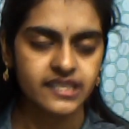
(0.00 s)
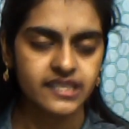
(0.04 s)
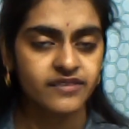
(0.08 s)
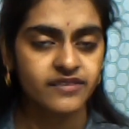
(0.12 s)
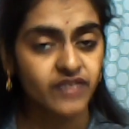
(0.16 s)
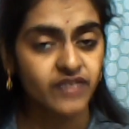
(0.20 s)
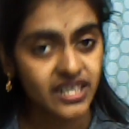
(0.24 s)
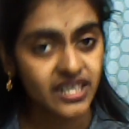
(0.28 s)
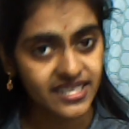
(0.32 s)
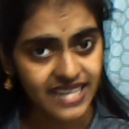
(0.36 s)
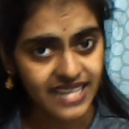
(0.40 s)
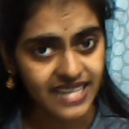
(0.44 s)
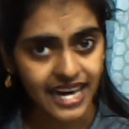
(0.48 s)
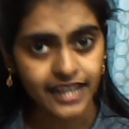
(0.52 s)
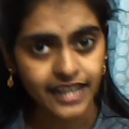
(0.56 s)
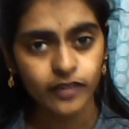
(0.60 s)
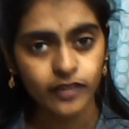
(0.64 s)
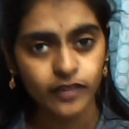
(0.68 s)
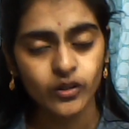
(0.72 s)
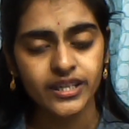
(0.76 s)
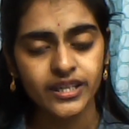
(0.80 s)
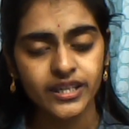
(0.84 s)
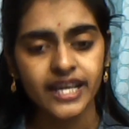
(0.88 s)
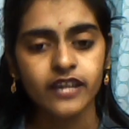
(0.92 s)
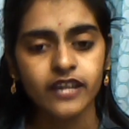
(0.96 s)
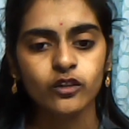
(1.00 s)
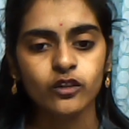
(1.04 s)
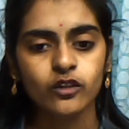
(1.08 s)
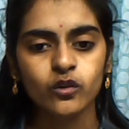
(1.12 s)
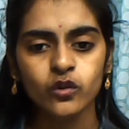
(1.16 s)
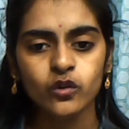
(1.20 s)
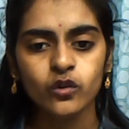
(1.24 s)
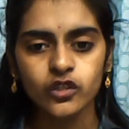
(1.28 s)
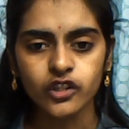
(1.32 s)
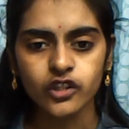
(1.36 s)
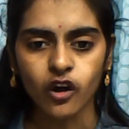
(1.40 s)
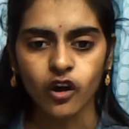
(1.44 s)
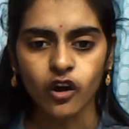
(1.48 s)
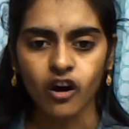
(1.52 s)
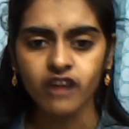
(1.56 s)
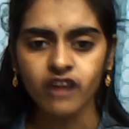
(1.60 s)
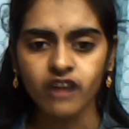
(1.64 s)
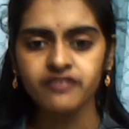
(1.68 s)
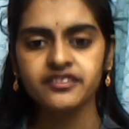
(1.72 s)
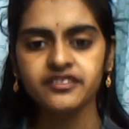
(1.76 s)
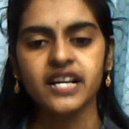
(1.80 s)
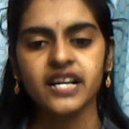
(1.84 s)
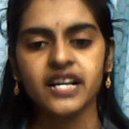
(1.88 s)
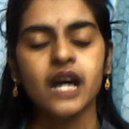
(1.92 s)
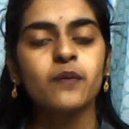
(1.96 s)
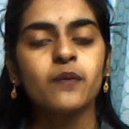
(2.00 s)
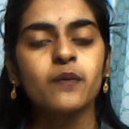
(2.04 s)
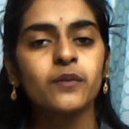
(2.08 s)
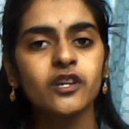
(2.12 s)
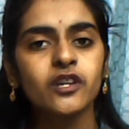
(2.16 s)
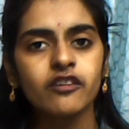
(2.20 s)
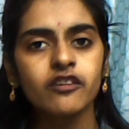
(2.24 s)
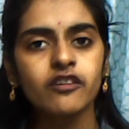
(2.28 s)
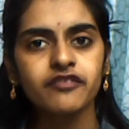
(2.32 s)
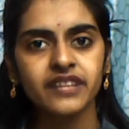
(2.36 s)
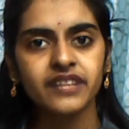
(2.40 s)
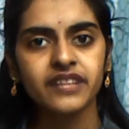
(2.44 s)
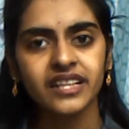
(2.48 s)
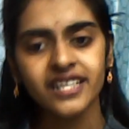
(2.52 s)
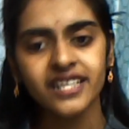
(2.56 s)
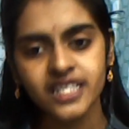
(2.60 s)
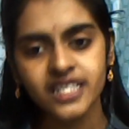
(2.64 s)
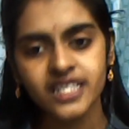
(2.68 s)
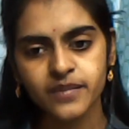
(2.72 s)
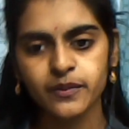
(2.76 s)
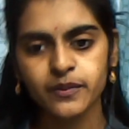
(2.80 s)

For sine you will take root of number of fingers